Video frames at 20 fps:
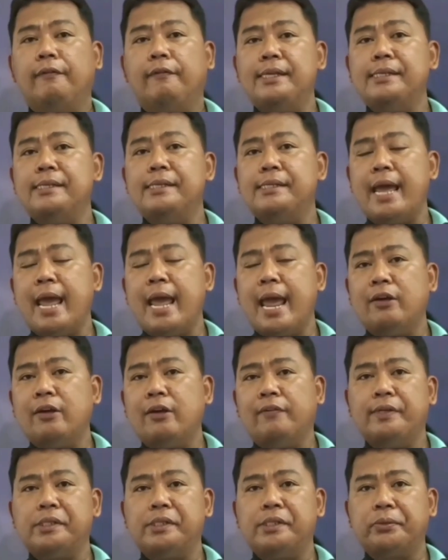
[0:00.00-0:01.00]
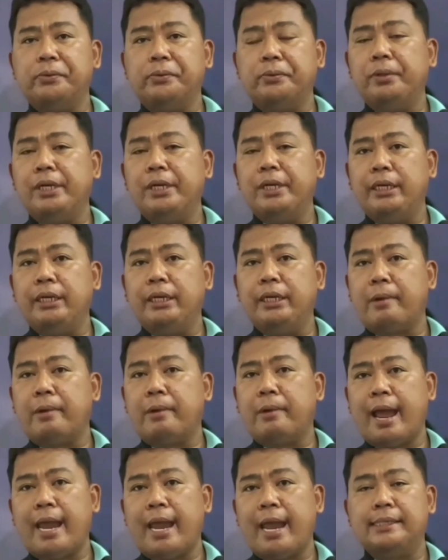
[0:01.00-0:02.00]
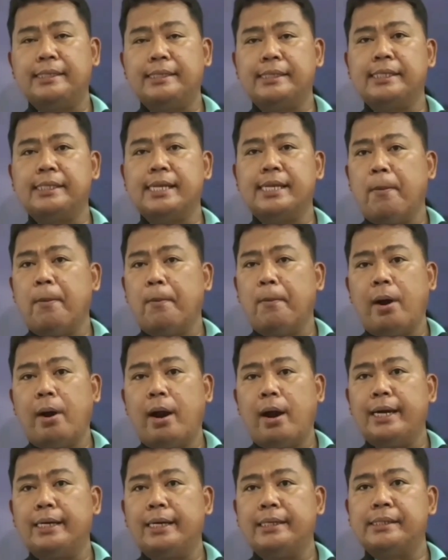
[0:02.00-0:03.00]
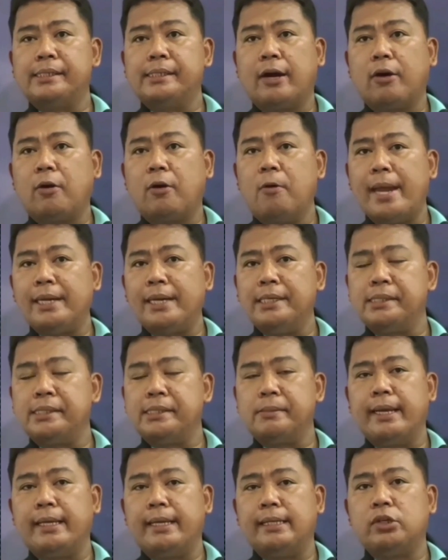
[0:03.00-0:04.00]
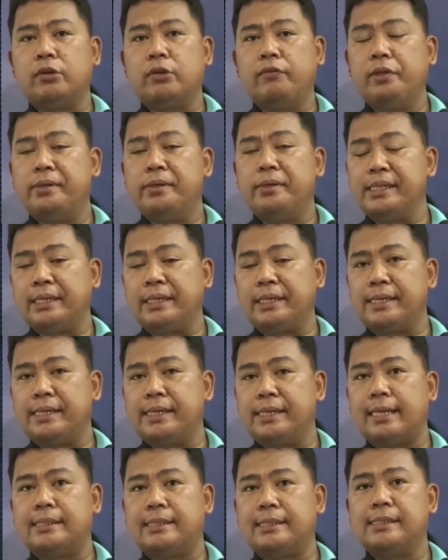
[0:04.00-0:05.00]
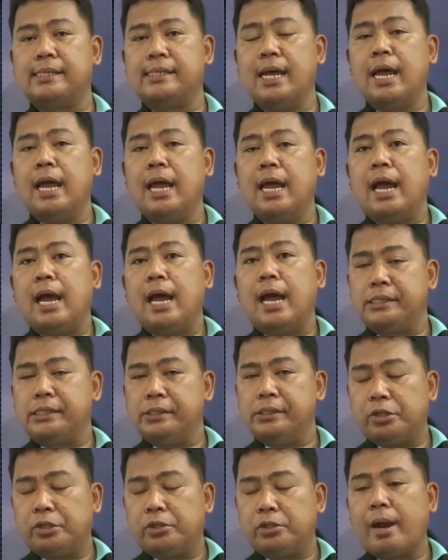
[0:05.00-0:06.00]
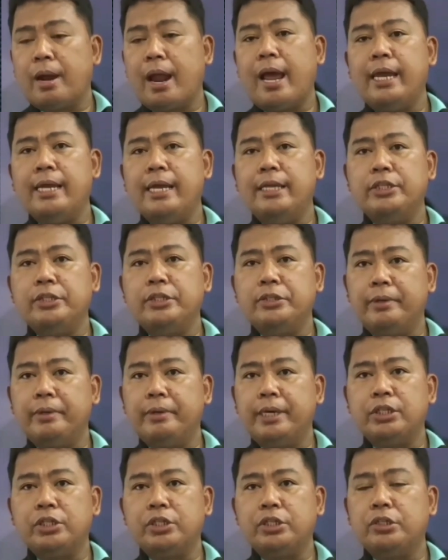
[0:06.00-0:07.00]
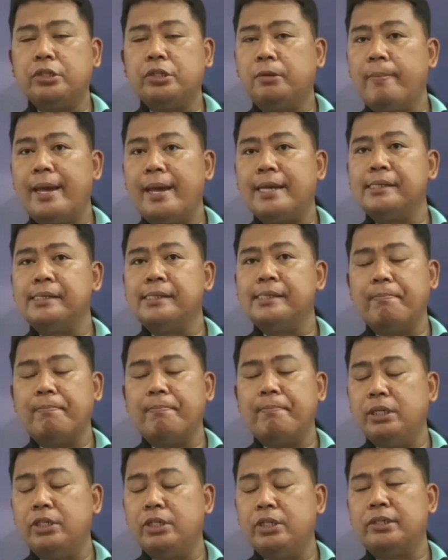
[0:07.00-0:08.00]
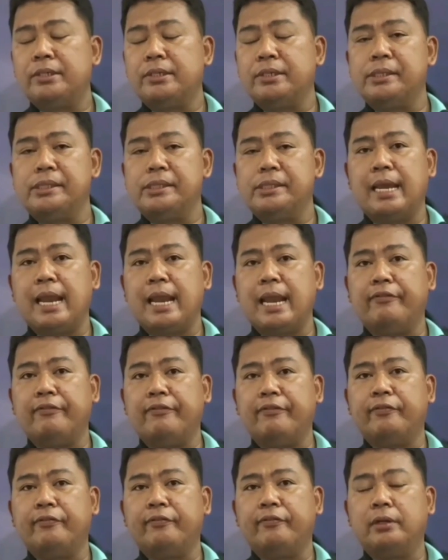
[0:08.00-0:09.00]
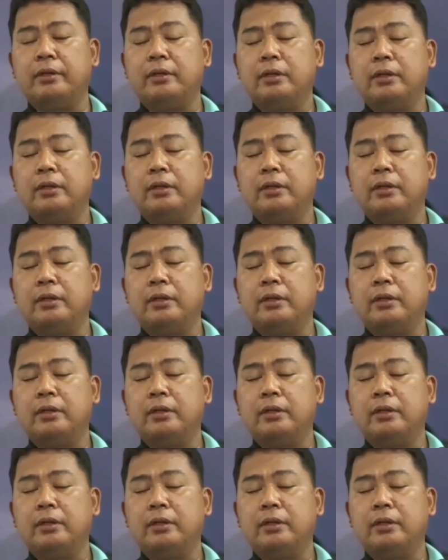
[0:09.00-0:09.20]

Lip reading: This end of school year rights marks the commencement of your success as you try to reach your best ambitions in life.